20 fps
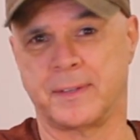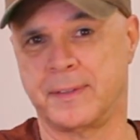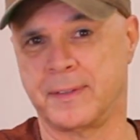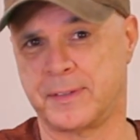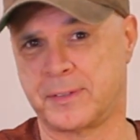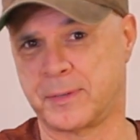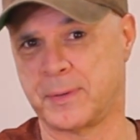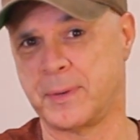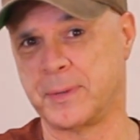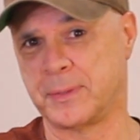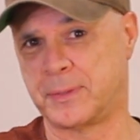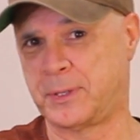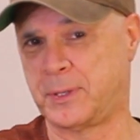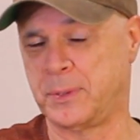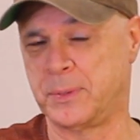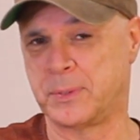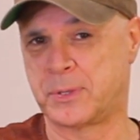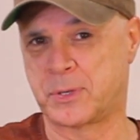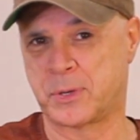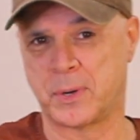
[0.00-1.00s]
of this song
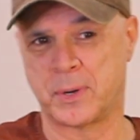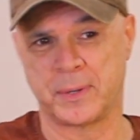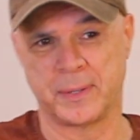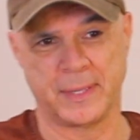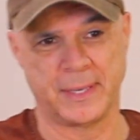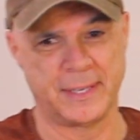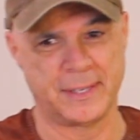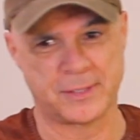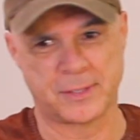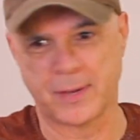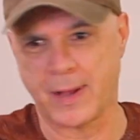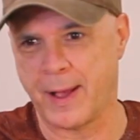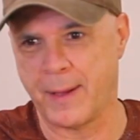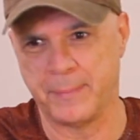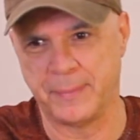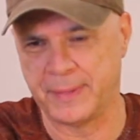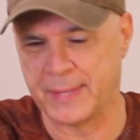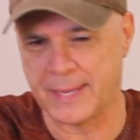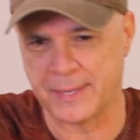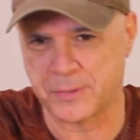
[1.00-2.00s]
too, Charlene. So, I
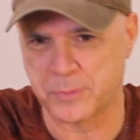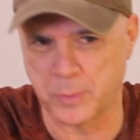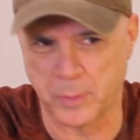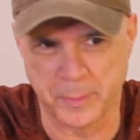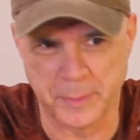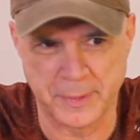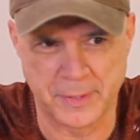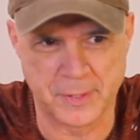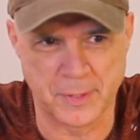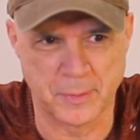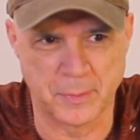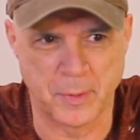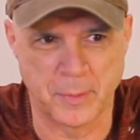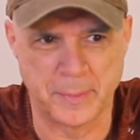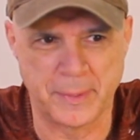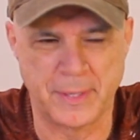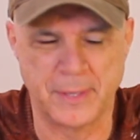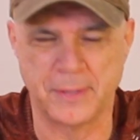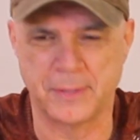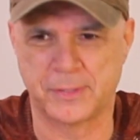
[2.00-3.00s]
mean, that's what we do when
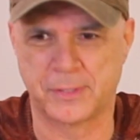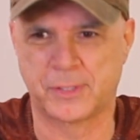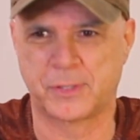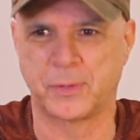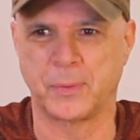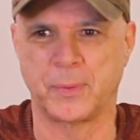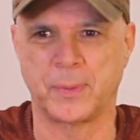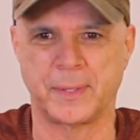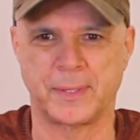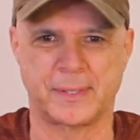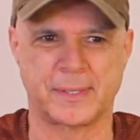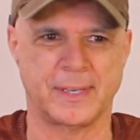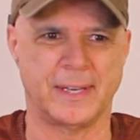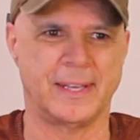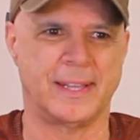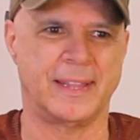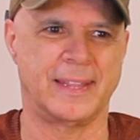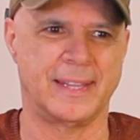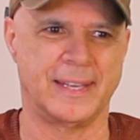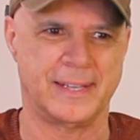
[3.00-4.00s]
we hear stories
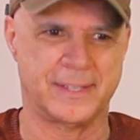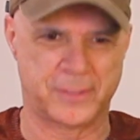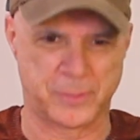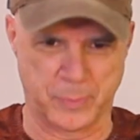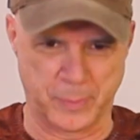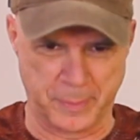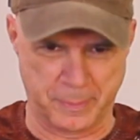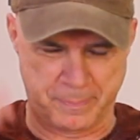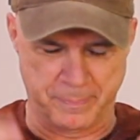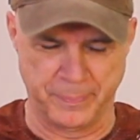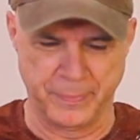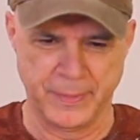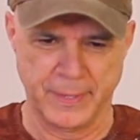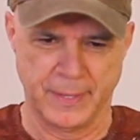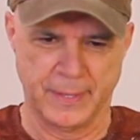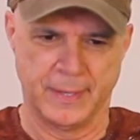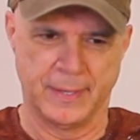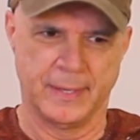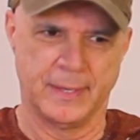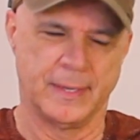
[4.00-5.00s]
like this. We
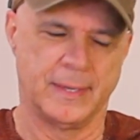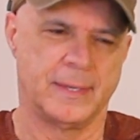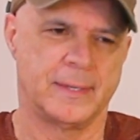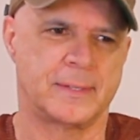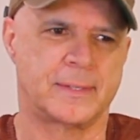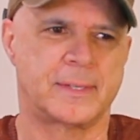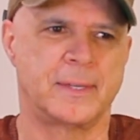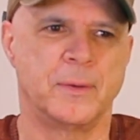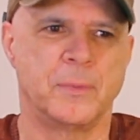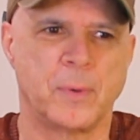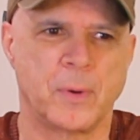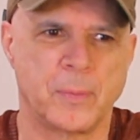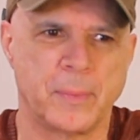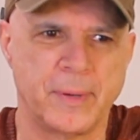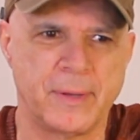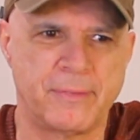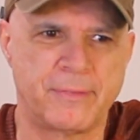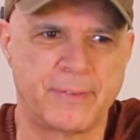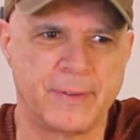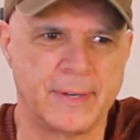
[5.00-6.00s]
see where
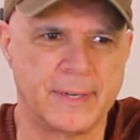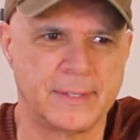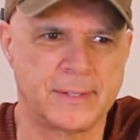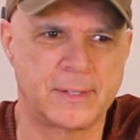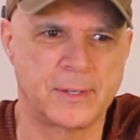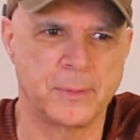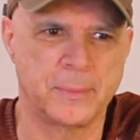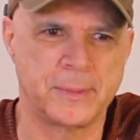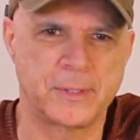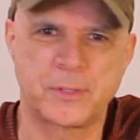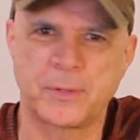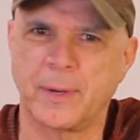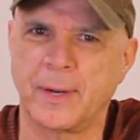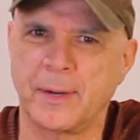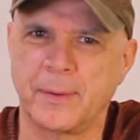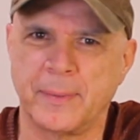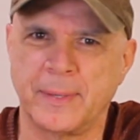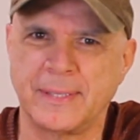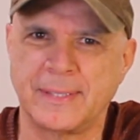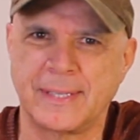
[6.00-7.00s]
we fit into it. We try
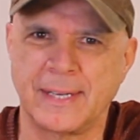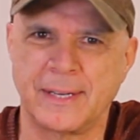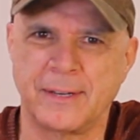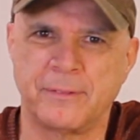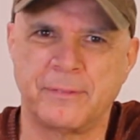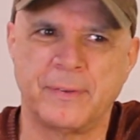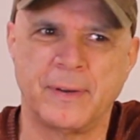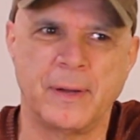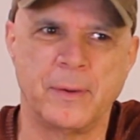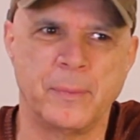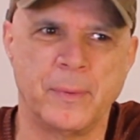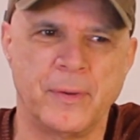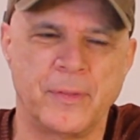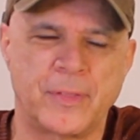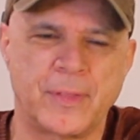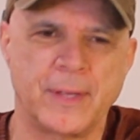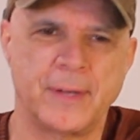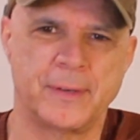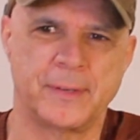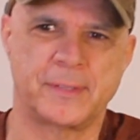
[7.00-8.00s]
to identify
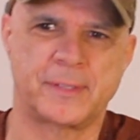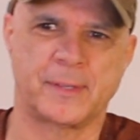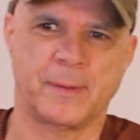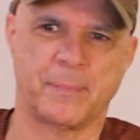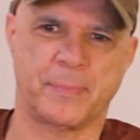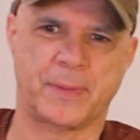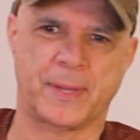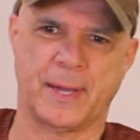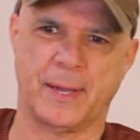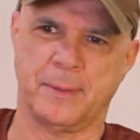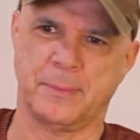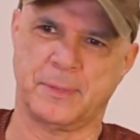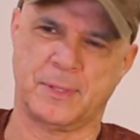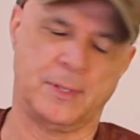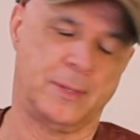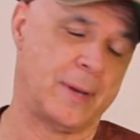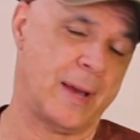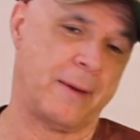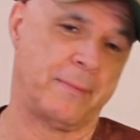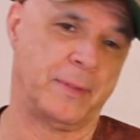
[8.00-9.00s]
with it, or sometimes
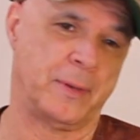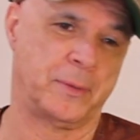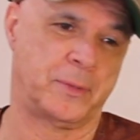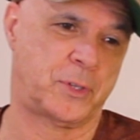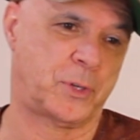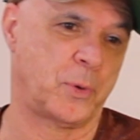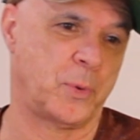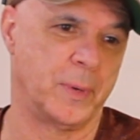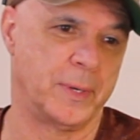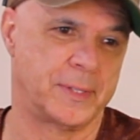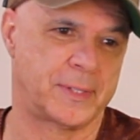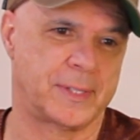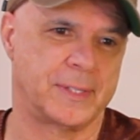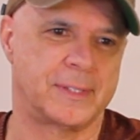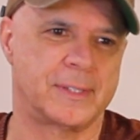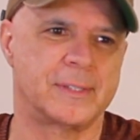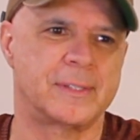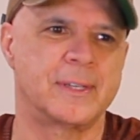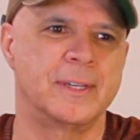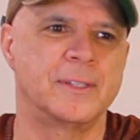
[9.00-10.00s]
you have no choice. It
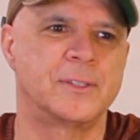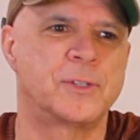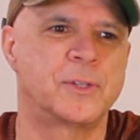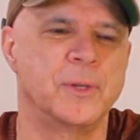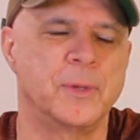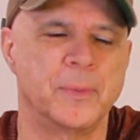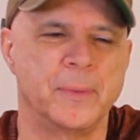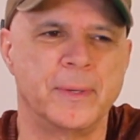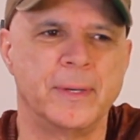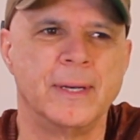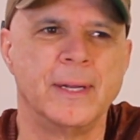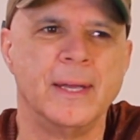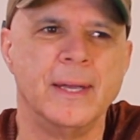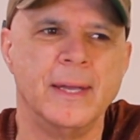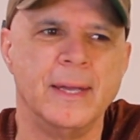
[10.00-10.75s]
just hits you.